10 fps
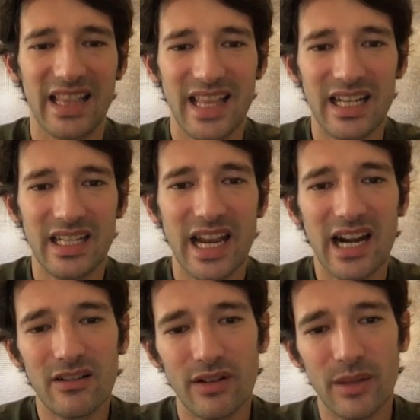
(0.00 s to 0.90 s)
then
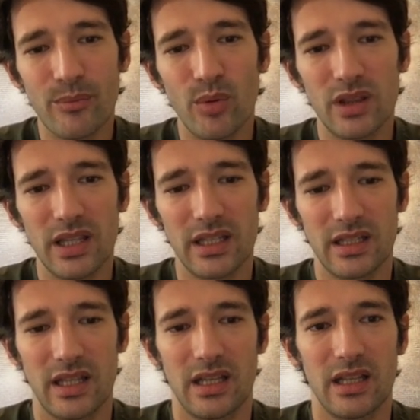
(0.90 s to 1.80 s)
carefully putting
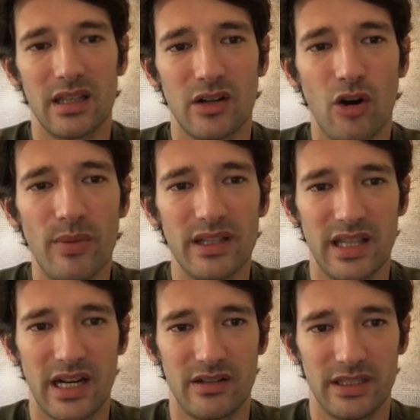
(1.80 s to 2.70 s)
the
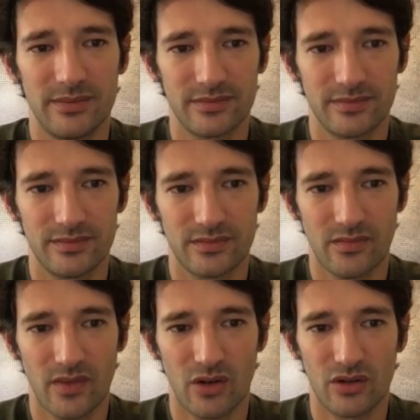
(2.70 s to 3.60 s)
commentary
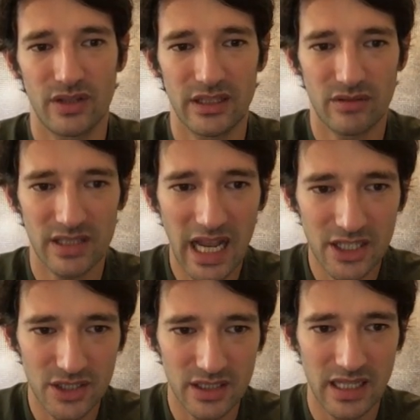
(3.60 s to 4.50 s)
or the
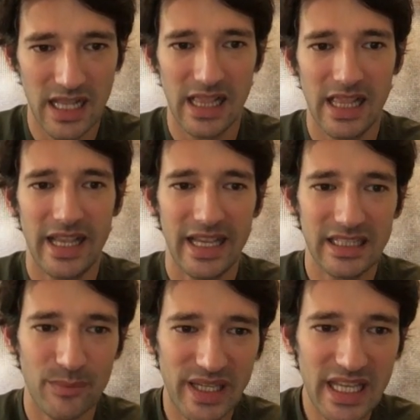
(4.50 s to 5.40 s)
introduction in
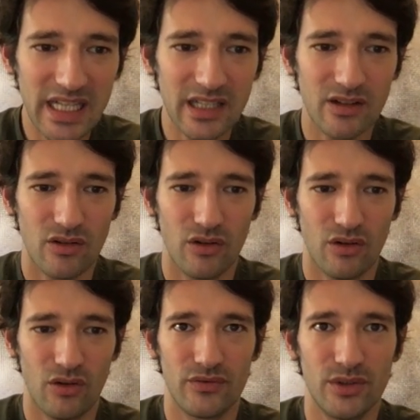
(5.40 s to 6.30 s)
the beginning
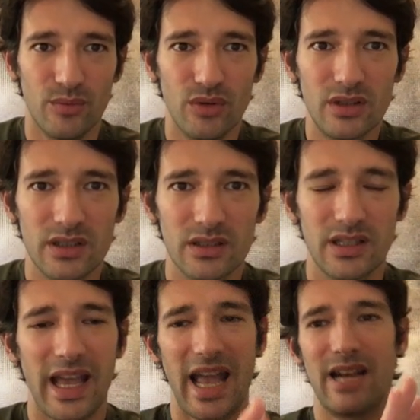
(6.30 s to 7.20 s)
of the book,
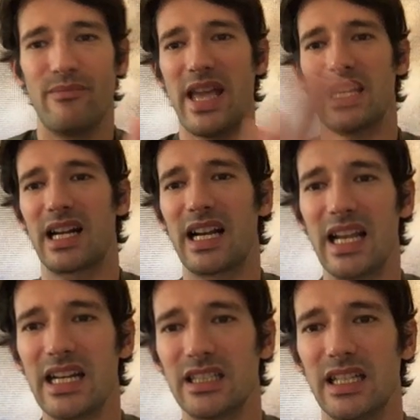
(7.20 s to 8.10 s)
and make a
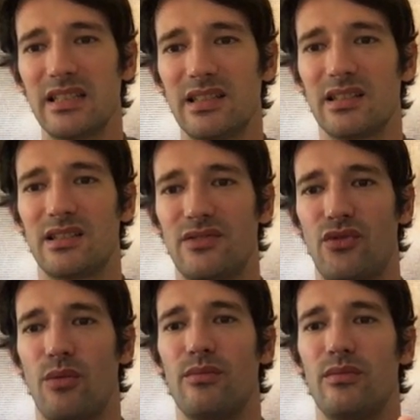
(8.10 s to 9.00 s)
clear distance
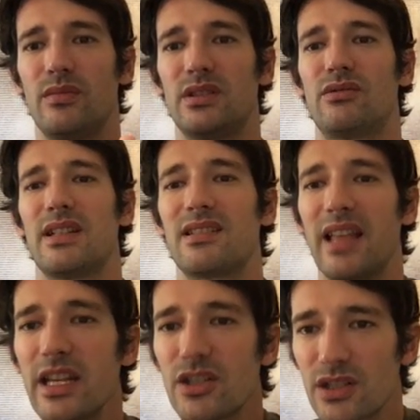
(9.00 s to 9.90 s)
from
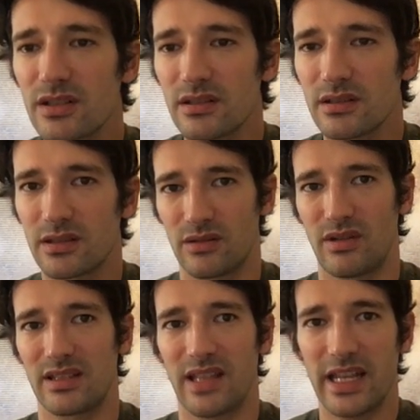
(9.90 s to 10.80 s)
translation,
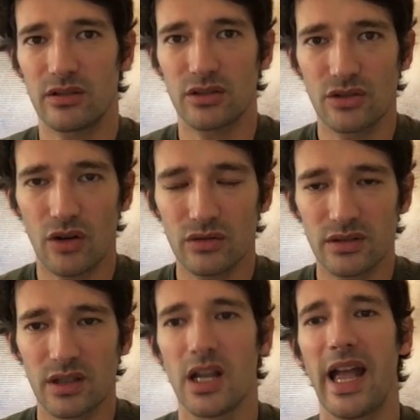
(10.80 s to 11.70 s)
translator's note,
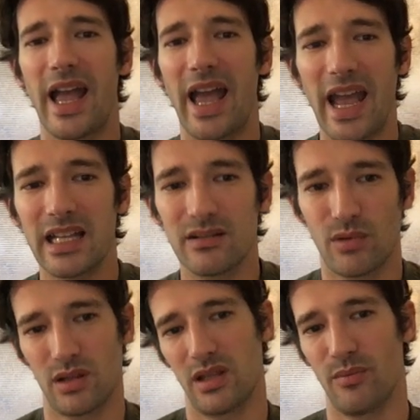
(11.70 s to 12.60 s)
and
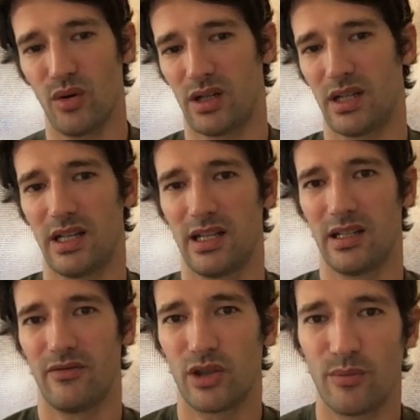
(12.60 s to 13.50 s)
what the book
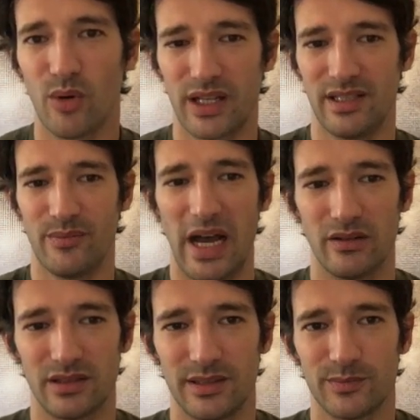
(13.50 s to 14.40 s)
is
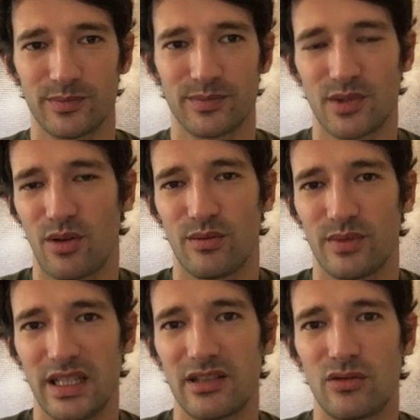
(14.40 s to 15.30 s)
about. So
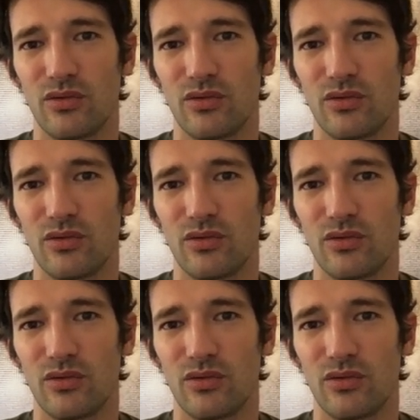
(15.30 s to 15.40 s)
these two